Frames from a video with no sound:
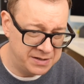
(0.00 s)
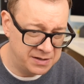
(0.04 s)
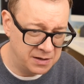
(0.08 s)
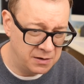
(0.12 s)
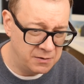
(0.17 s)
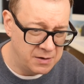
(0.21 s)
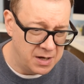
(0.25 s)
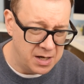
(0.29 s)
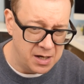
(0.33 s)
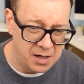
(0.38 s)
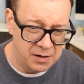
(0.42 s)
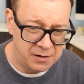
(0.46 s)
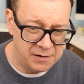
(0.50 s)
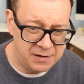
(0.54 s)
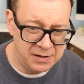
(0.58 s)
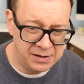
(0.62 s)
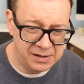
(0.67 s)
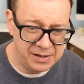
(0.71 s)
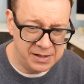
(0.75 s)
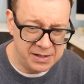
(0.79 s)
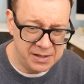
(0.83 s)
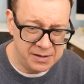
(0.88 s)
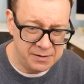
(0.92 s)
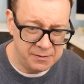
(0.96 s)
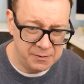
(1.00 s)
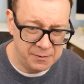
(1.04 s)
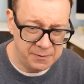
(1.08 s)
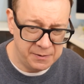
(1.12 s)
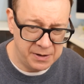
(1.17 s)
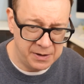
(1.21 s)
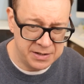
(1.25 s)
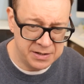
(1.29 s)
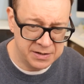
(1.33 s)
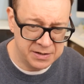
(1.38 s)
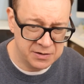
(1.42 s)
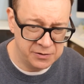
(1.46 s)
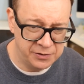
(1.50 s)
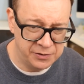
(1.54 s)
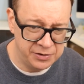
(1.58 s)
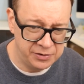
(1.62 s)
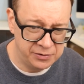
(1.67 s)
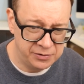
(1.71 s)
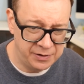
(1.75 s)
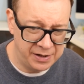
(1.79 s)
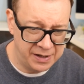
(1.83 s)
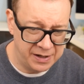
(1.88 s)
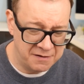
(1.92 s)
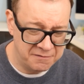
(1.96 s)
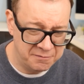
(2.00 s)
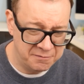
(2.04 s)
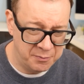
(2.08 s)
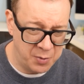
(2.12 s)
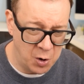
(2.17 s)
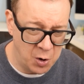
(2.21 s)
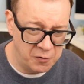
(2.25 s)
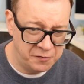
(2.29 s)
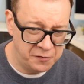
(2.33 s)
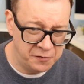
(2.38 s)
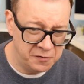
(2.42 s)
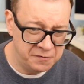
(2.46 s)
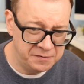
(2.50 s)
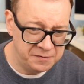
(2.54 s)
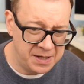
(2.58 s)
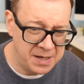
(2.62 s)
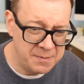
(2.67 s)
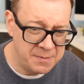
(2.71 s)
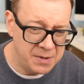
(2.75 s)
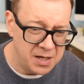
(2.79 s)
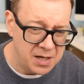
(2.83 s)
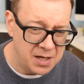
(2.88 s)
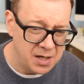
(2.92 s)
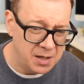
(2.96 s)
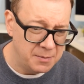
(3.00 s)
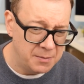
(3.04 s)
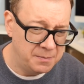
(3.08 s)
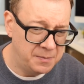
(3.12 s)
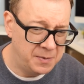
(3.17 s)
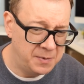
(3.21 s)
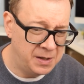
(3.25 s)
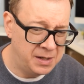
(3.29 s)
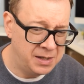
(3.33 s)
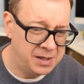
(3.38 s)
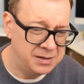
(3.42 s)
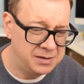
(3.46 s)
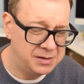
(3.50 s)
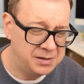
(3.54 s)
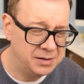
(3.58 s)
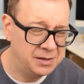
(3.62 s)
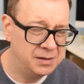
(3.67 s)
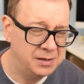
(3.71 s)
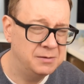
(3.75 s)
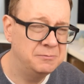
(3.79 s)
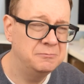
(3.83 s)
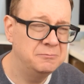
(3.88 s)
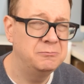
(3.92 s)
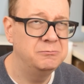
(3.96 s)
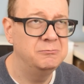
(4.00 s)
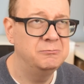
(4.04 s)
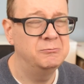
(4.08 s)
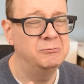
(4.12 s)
So currently we're just going to have both of them, but um,